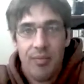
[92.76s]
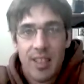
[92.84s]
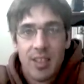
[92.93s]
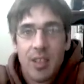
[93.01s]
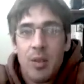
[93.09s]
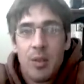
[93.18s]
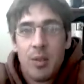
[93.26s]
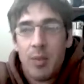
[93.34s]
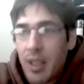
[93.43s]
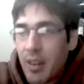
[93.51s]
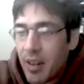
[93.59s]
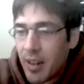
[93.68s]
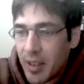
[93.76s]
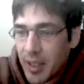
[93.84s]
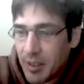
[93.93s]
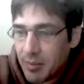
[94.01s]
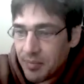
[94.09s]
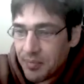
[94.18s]
excuse me, are
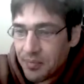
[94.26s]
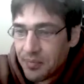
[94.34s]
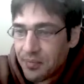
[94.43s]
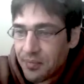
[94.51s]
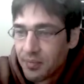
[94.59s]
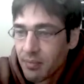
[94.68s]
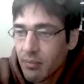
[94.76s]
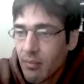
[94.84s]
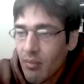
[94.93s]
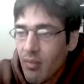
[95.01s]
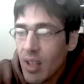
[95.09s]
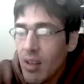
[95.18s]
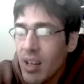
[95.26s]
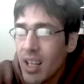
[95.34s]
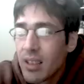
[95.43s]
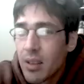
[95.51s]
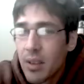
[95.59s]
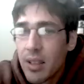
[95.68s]
um,
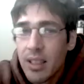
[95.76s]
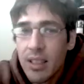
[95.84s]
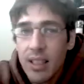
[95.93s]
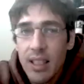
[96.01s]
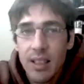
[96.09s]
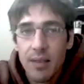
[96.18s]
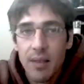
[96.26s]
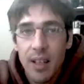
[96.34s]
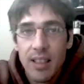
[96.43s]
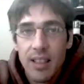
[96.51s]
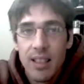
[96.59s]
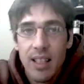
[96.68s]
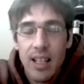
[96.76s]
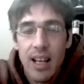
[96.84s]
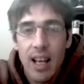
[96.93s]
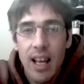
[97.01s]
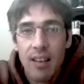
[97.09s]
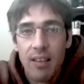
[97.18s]
unique. So in this sense, if I say that
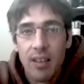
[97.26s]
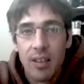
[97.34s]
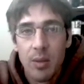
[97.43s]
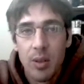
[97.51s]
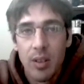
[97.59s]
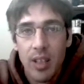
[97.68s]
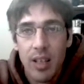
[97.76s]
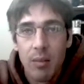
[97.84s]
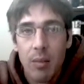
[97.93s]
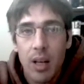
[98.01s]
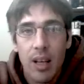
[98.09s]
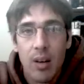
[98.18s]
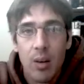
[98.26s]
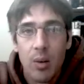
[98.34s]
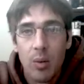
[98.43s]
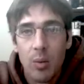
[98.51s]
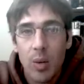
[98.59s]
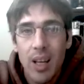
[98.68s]
I have, communicate my
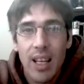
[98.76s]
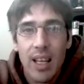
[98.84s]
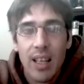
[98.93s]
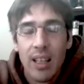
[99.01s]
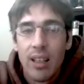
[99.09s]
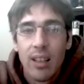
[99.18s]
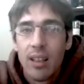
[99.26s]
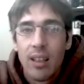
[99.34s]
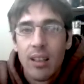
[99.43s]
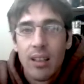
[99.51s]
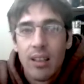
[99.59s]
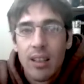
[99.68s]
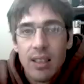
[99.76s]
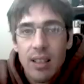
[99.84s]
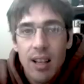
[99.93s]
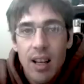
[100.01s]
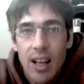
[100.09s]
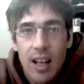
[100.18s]
own way, it's
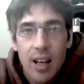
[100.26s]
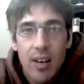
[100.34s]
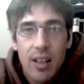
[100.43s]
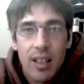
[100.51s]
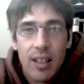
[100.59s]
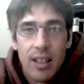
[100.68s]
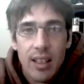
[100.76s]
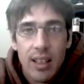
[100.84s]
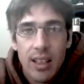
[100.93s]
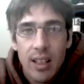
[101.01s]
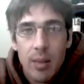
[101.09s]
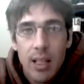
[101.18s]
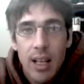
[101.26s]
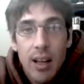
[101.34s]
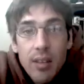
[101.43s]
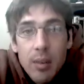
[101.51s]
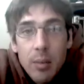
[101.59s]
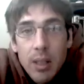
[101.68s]
not an arrogant thing. I mean,
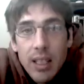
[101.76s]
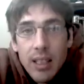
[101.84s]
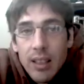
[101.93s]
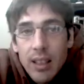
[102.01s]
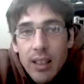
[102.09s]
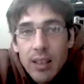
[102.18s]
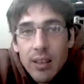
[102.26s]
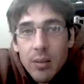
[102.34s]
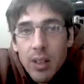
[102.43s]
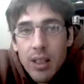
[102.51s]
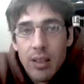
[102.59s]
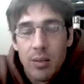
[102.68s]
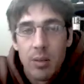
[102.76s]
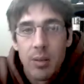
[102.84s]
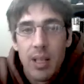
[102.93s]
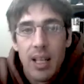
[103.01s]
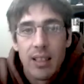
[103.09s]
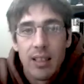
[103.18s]
everybody does. You might as well
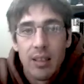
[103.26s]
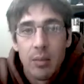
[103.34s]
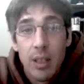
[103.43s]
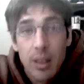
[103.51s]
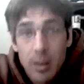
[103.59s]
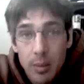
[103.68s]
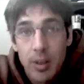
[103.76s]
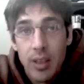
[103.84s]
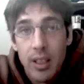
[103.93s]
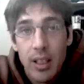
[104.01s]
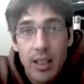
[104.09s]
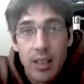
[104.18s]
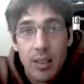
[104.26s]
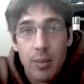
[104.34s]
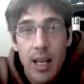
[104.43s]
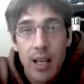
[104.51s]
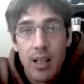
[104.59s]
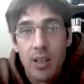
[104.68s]
be asking me to communicate in
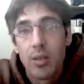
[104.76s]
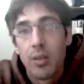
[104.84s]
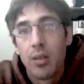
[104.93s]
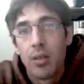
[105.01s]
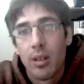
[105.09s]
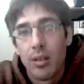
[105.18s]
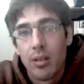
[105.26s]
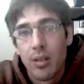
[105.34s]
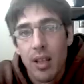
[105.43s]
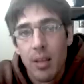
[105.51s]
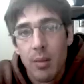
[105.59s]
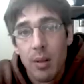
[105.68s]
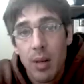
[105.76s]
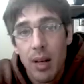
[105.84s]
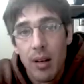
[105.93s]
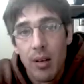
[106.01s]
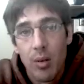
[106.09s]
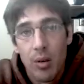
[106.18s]
Spanish so you'd understand me
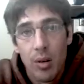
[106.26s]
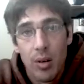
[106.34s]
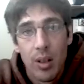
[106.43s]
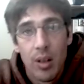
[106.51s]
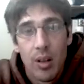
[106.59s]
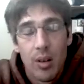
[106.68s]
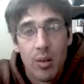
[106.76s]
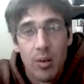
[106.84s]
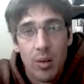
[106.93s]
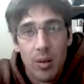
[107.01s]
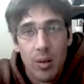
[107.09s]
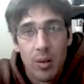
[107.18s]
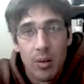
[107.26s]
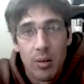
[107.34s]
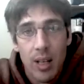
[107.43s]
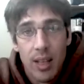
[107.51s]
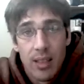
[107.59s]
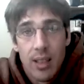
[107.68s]
better, or or
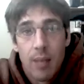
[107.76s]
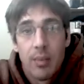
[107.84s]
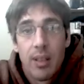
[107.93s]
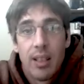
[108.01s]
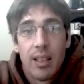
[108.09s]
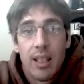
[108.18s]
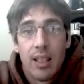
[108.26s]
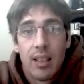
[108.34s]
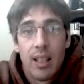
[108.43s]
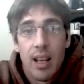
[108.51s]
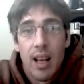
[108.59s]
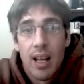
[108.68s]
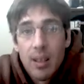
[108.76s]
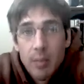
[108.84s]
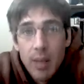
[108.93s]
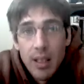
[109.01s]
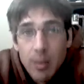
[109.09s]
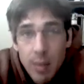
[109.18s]
accepting that, that I can
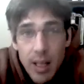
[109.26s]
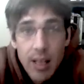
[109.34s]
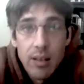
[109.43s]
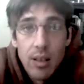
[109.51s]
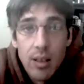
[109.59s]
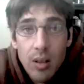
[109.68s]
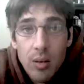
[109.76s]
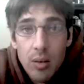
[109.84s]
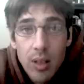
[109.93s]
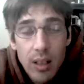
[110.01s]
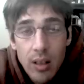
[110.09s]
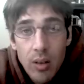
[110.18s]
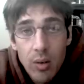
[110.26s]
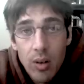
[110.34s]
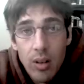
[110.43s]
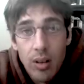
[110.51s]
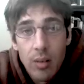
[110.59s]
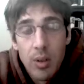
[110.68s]
make demands on you that
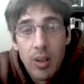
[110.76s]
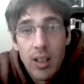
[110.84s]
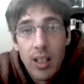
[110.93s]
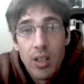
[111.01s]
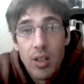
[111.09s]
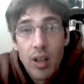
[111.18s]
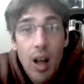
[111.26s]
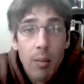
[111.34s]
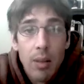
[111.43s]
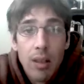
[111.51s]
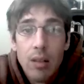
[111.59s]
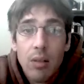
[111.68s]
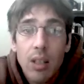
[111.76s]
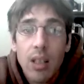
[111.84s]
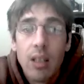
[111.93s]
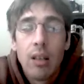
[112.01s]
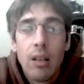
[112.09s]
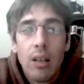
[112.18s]
your communication not be
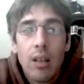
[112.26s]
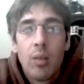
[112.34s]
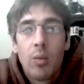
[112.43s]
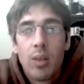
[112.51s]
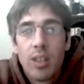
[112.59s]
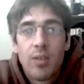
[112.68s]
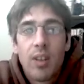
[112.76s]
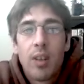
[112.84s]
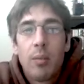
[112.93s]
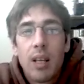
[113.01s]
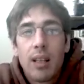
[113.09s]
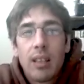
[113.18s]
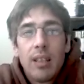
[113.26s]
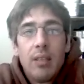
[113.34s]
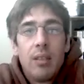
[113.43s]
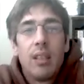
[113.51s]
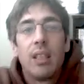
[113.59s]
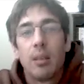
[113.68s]
unique when it's fundamentally
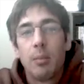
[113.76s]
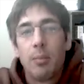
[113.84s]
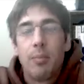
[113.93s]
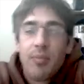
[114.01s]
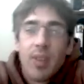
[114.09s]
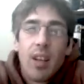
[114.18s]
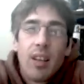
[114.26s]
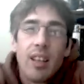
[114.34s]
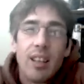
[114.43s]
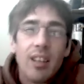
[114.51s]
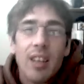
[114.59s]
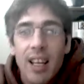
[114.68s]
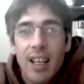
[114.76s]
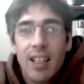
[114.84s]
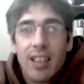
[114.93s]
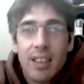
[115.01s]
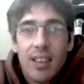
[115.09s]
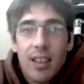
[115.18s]
unique. On the other
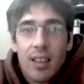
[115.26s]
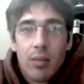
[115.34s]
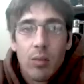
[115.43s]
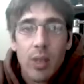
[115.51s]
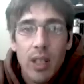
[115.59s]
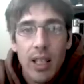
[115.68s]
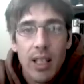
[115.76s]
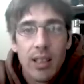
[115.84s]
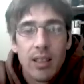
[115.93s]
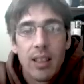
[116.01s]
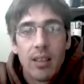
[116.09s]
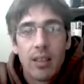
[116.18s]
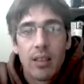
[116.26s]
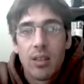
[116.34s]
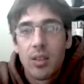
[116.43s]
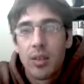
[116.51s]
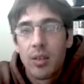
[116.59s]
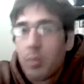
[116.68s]
hand, we can say, look, there's
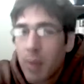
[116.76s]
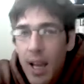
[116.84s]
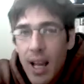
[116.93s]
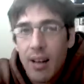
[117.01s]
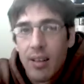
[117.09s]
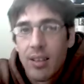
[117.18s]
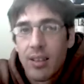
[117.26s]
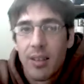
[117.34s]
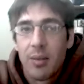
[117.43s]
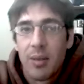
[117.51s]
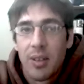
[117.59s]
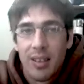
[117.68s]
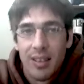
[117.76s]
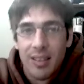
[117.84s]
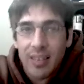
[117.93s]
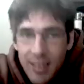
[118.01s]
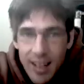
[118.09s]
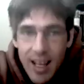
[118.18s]
certain patterns that we're
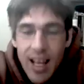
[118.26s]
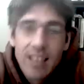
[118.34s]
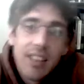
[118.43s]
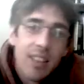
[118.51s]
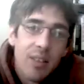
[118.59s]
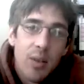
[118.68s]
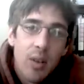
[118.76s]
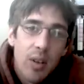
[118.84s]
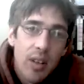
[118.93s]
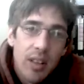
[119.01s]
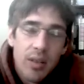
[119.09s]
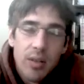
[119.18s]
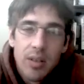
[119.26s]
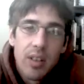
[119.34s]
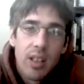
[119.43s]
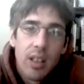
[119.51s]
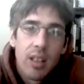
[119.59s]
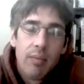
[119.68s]
asking for,
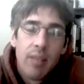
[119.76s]
interested in